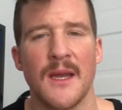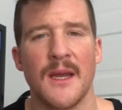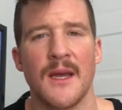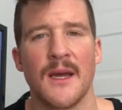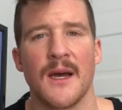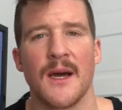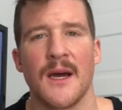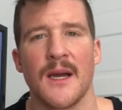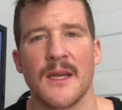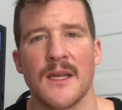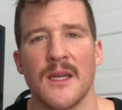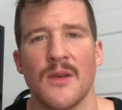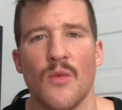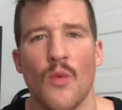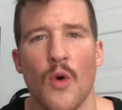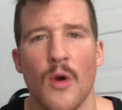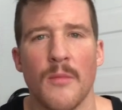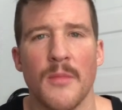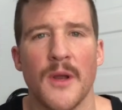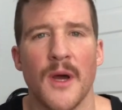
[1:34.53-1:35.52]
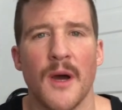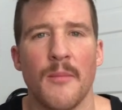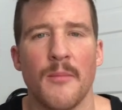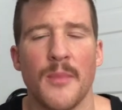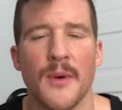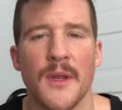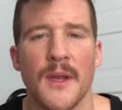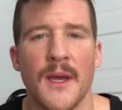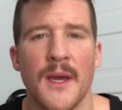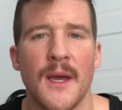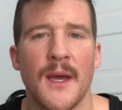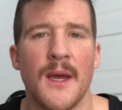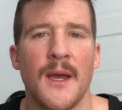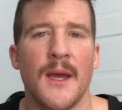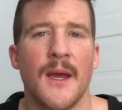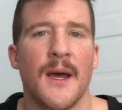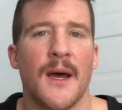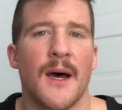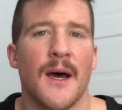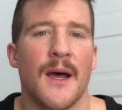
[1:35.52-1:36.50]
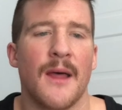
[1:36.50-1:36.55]
uh, getting warmed up, but
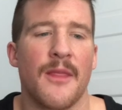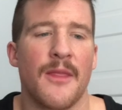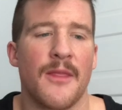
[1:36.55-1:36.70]
uh,